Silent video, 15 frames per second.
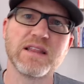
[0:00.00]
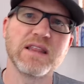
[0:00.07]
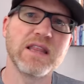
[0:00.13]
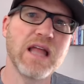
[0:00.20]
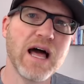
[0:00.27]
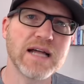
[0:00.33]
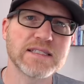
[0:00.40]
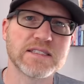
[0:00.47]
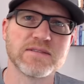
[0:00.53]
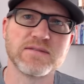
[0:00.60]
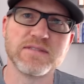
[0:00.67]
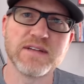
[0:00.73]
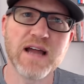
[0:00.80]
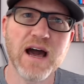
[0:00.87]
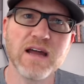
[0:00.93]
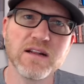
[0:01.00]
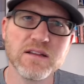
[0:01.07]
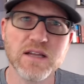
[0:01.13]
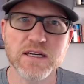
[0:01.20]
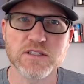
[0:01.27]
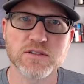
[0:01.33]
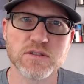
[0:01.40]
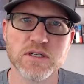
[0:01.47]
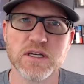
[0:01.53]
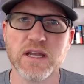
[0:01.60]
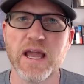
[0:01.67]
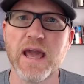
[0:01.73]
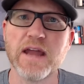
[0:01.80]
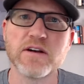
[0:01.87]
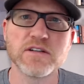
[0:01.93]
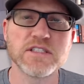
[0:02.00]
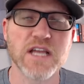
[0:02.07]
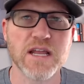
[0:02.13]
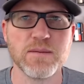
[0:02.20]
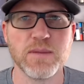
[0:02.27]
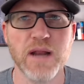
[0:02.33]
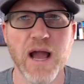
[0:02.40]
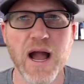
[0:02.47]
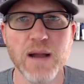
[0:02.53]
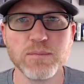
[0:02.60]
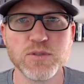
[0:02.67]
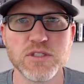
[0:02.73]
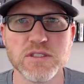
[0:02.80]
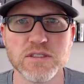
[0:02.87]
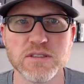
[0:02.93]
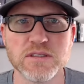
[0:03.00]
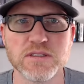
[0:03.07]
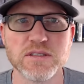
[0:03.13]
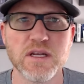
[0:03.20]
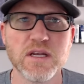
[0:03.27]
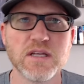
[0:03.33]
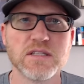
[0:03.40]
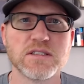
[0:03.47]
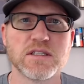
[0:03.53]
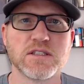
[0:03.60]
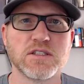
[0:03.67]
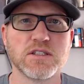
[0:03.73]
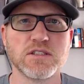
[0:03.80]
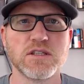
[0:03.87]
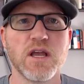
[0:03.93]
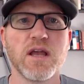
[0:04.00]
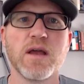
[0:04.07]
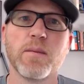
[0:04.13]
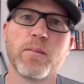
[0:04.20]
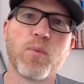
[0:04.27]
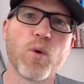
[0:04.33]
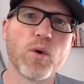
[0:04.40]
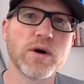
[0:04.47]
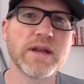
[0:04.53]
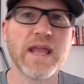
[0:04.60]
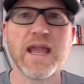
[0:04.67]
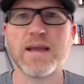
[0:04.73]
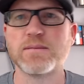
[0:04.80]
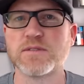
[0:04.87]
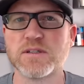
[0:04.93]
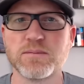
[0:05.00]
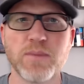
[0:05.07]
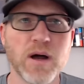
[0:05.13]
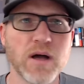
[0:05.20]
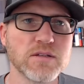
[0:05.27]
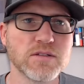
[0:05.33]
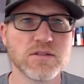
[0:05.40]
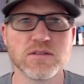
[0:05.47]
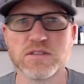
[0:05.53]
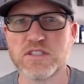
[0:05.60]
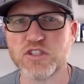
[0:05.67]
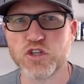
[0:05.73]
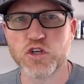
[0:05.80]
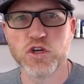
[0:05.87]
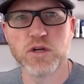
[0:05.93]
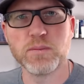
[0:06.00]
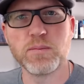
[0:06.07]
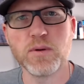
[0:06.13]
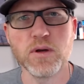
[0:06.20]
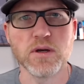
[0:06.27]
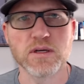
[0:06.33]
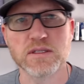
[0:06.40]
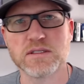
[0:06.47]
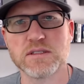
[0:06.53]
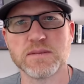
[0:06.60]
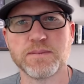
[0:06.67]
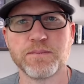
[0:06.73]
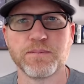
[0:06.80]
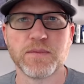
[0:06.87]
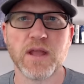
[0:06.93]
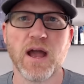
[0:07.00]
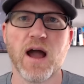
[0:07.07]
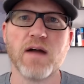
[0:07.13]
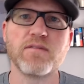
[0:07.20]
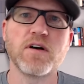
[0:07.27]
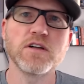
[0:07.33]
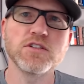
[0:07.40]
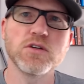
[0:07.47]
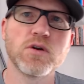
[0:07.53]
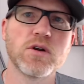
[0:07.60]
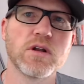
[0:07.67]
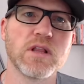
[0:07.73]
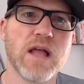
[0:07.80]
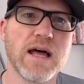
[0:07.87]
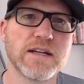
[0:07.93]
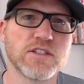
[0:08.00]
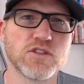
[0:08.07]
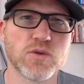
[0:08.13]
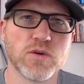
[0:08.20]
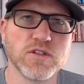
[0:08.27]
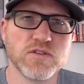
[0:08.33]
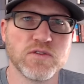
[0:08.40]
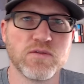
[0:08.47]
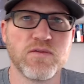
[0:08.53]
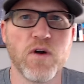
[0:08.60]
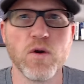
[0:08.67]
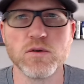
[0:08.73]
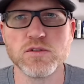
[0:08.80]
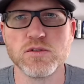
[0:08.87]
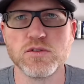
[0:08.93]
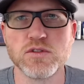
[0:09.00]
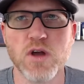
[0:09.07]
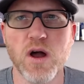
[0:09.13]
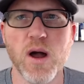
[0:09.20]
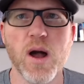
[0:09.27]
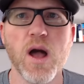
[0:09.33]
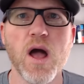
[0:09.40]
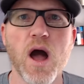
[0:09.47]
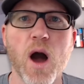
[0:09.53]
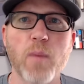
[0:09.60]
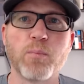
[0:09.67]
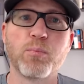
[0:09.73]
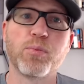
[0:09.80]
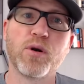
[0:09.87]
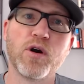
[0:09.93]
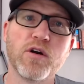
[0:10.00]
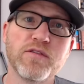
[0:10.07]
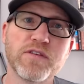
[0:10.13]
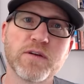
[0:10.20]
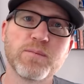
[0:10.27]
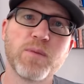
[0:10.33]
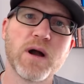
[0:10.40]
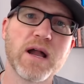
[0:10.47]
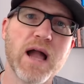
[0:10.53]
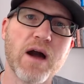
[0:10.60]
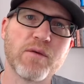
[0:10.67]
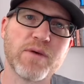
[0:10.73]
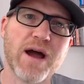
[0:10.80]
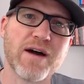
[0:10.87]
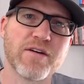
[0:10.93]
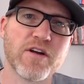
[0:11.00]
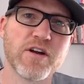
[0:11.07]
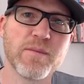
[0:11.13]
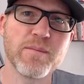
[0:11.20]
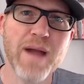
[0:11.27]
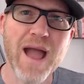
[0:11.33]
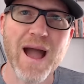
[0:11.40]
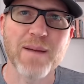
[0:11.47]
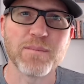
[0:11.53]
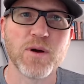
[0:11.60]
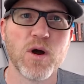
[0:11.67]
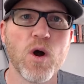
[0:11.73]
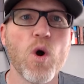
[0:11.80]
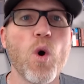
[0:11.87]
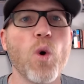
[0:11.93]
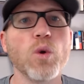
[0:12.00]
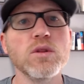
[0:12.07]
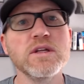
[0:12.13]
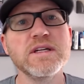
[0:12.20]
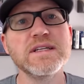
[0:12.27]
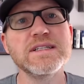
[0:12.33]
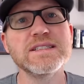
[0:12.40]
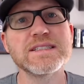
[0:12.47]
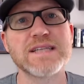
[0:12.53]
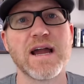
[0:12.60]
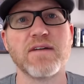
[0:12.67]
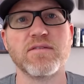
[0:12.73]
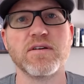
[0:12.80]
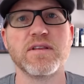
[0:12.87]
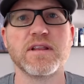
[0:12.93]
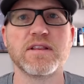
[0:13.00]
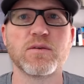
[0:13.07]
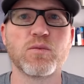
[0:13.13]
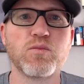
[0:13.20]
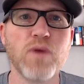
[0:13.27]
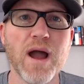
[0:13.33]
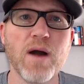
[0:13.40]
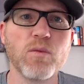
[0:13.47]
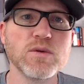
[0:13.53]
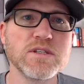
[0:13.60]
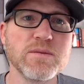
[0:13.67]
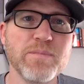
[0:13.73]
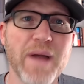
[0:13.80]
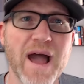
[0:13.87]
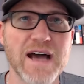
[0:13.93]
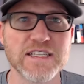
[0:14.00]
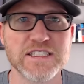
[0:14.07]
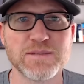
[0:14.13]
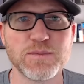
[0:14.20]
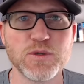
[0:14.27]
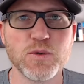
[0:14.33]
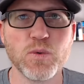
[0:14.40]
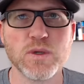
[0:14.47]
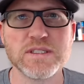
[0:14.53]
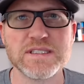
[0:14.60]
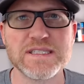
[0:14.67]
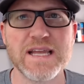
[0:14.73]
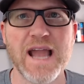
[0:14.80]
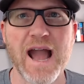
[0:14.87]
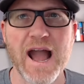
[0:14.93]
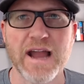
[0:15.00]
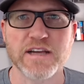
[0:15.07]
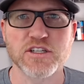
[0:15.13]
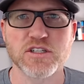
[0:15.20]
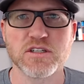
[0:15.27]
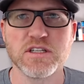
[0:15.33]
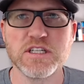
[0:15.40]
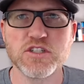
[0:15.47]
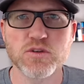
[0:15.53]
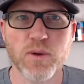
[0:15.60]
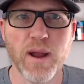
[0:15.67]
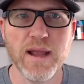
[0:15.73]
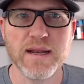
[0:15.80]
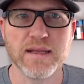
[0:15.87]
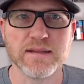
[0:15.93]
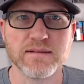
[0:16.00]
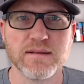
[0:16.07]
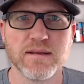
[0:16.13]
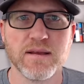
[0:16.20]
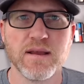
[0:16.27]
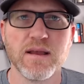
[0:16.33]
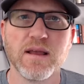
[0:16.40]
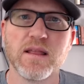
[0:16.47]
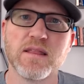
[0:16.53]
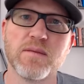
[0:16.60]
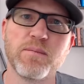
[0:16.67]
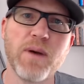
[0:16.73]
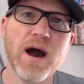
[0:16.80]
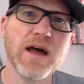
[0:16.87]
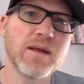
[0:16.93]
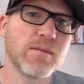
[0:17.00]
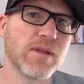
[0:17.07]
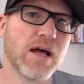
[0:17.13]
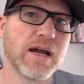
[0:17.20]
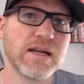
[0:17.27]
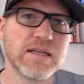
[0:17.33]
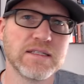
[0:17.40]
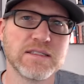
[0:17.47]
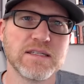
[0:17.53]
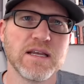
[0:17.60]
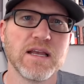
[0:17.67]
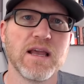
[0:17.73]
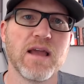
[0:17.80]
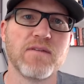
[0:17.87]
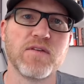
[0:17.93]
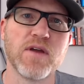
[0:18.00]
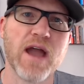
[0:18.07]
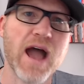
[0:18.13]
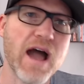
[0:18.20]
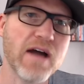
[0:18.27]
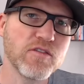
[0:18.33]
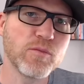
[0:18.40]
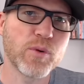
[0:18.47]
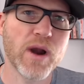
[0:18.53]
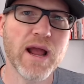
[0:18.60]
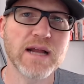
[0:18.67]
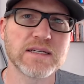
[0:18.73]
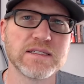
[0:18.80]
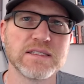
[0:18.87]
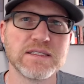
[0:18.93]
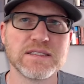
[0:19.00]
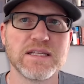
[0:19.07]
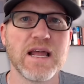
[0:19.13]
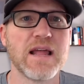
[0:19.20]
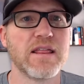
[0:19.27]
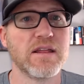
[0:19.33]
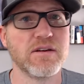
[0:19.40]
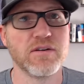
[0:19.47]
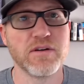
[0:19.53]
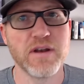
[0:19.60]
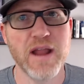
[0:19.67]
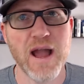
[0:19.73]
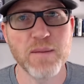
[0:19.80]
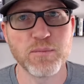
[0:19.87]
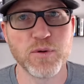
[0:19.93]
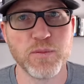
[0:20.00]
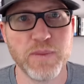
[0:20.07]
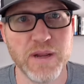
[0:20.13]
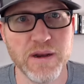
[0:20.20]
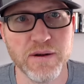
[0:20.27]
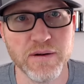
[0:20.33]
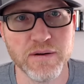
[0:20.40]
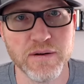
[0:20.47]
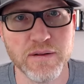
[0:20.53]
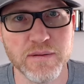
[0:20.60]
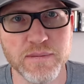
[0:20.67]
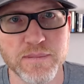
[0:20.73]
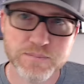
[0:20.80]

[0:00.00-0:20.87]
lots of non-electric entertainment options, such as board games and puzzles and good books. I've also heard a lot of stories from folks who saw a perfect bug-out route on a map, only to discover that the route was impassable once they actually tried it. The bottom line is, if you haven't practiced, then you're not prepared.